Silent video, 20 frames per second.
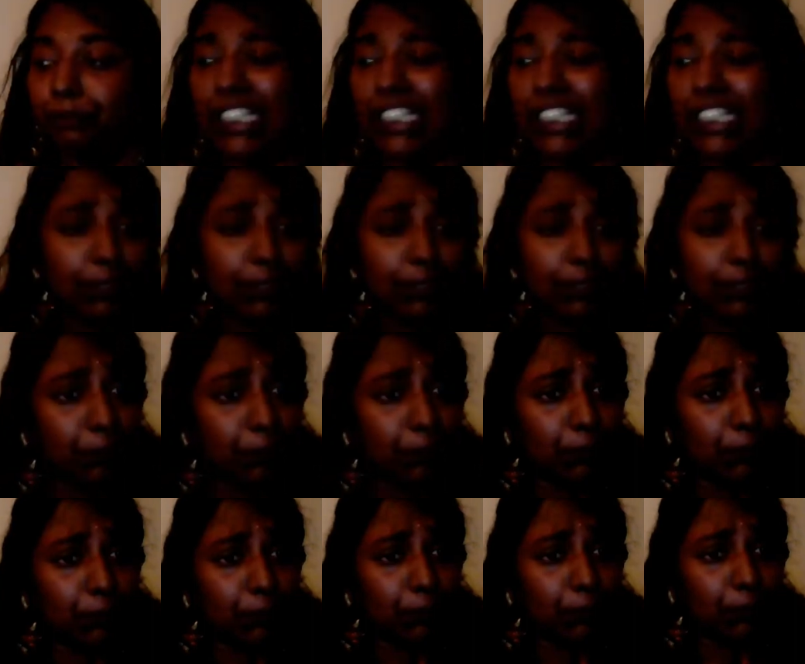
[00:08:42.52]
spiritual
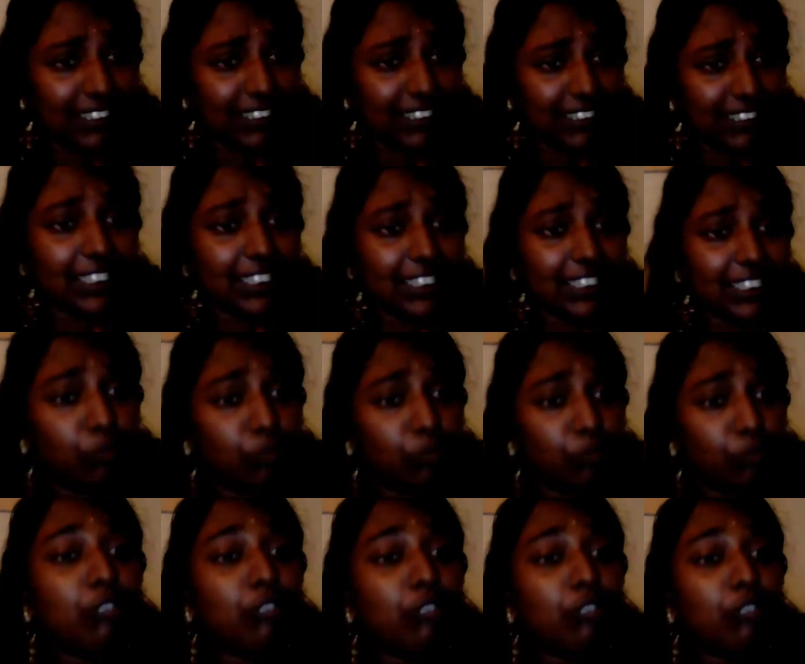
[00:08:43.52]
practices that
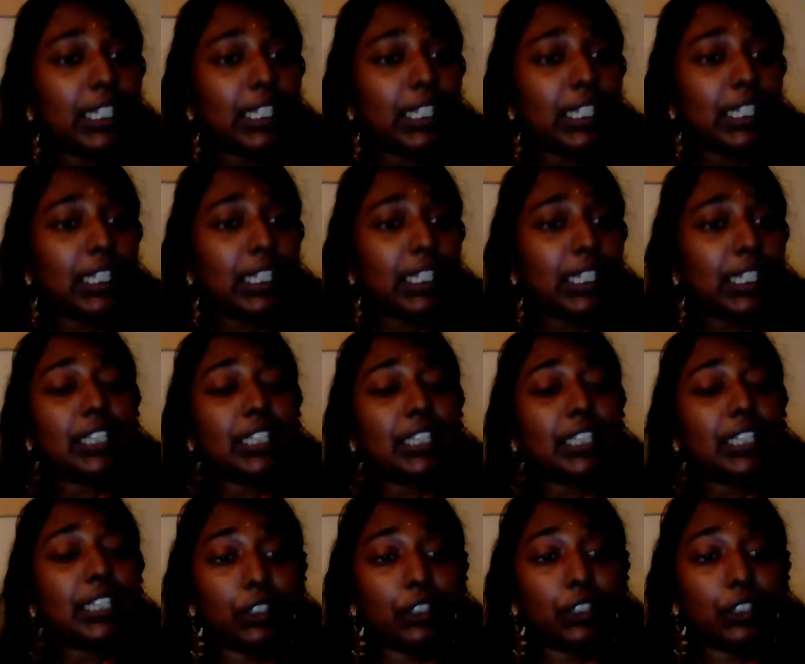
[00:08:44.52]
involve working with
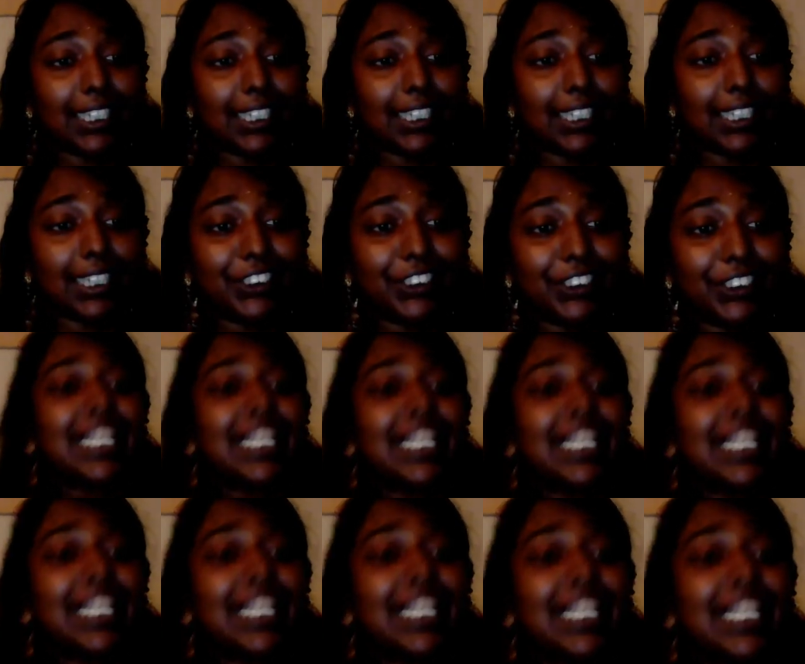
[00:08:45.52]
astrological energies,
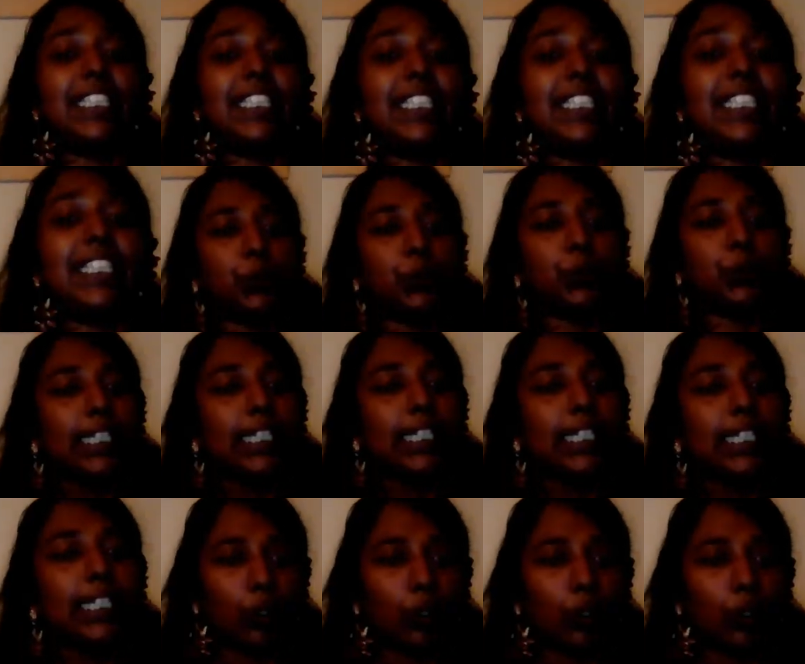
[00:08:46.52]
these are 2
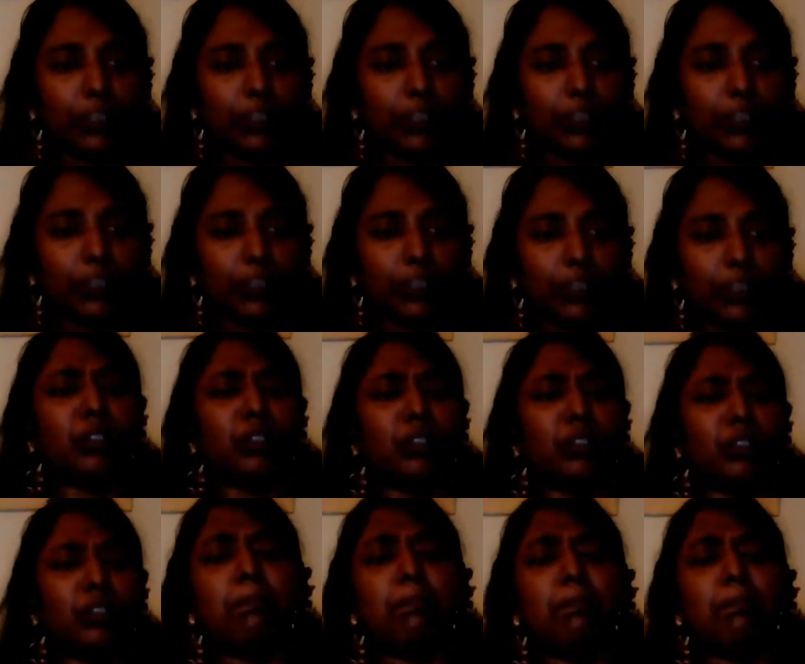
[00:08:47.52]
days on which, to
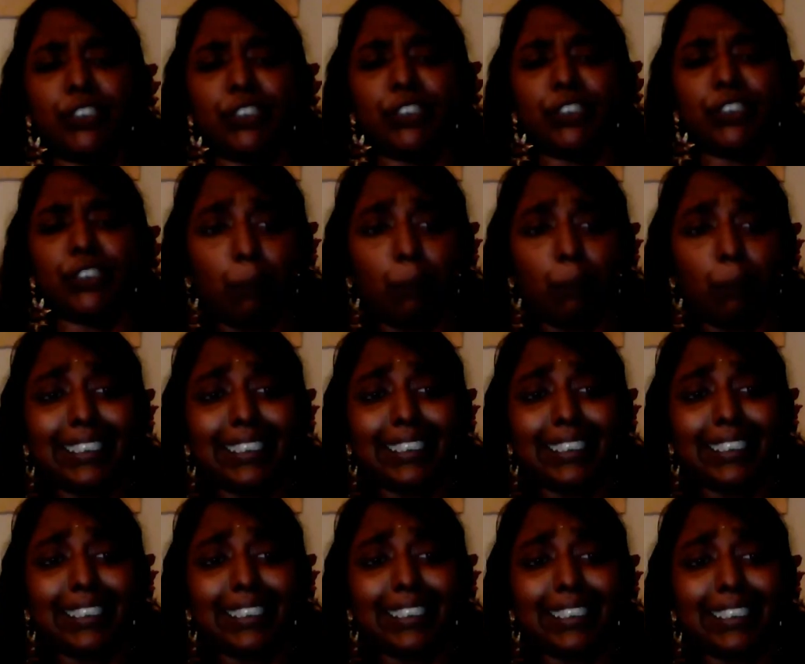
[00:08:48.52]
the best of your
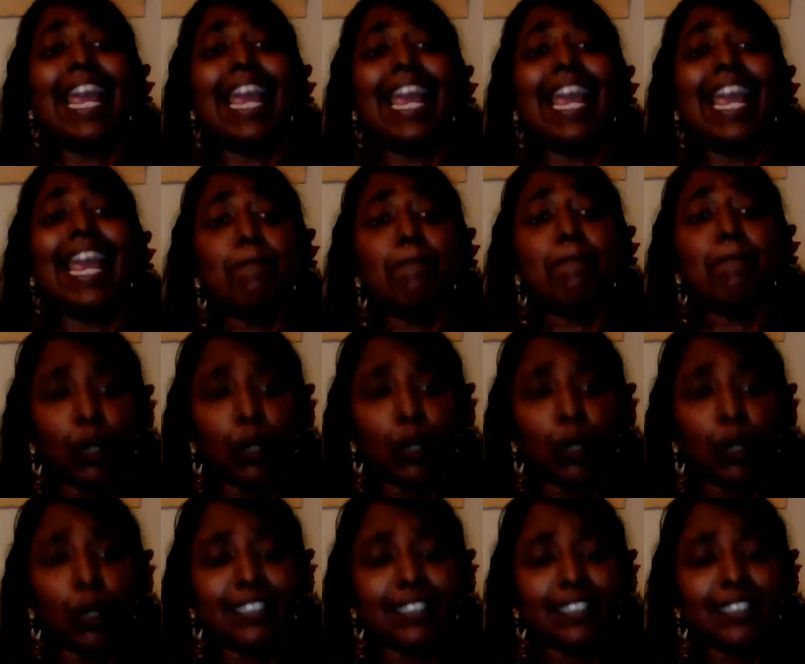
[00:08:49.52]
ability,
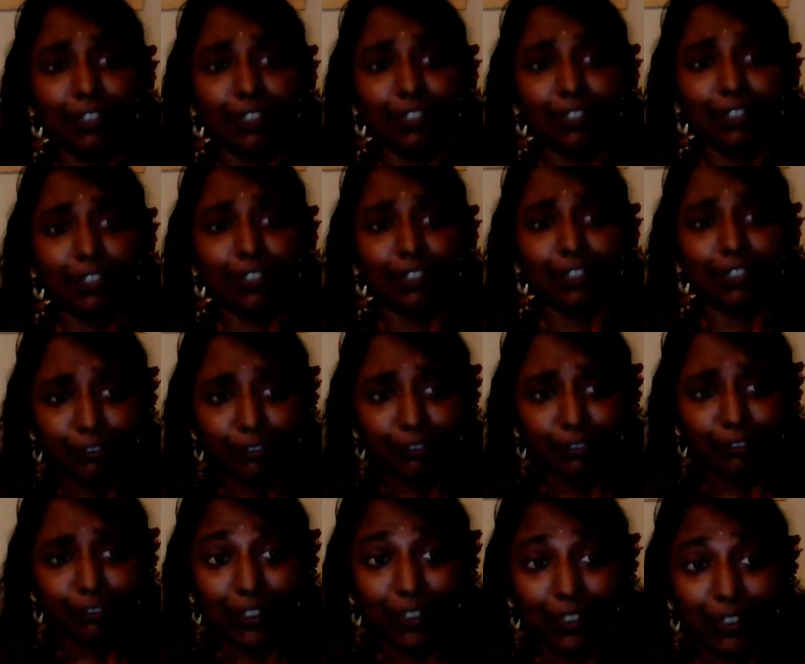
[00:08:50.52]
embody that feeling of
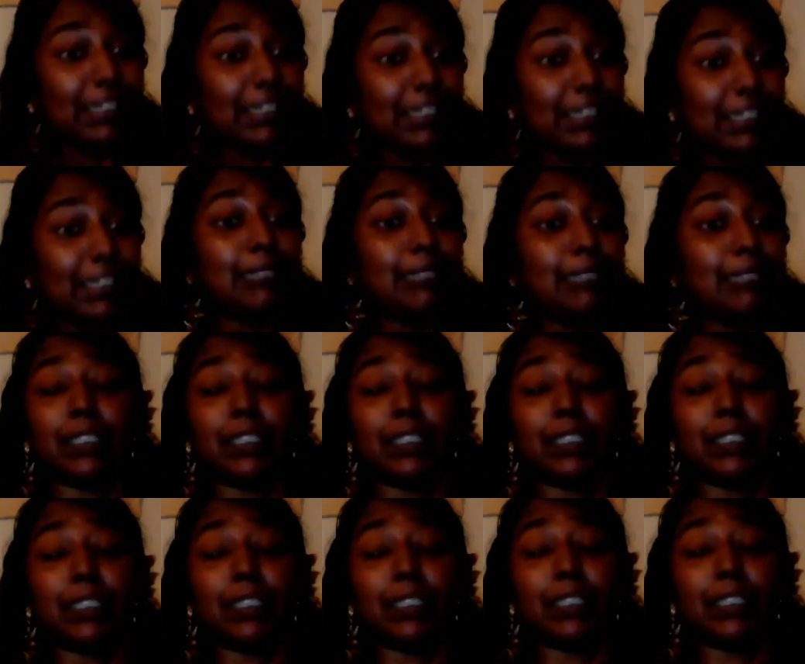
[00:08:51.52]
joy. It may seem like
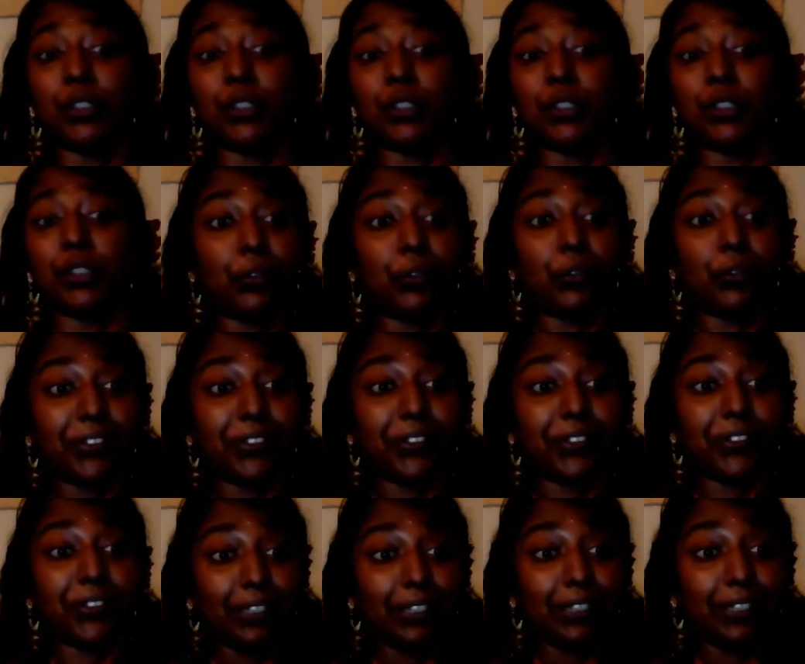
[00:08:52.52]
the most
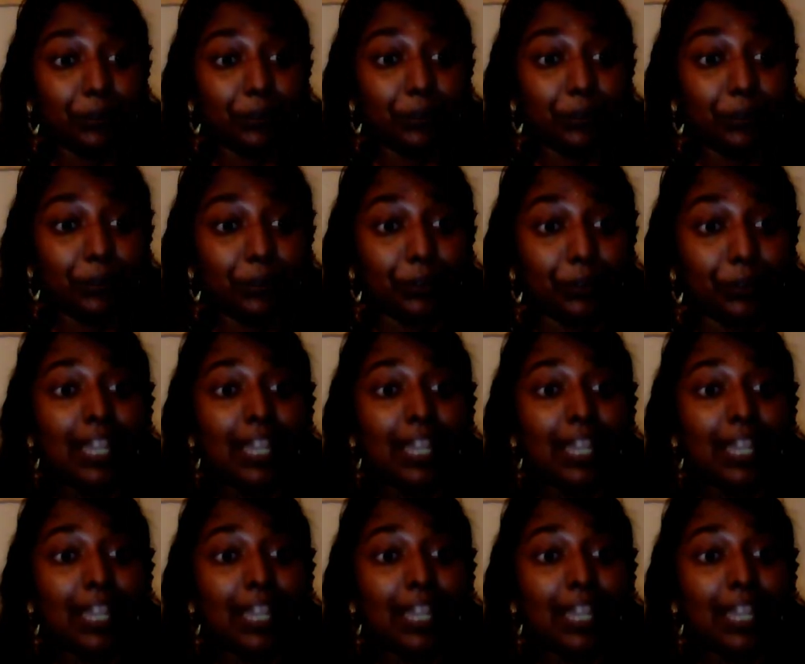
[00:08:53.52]
contradictory thing to do,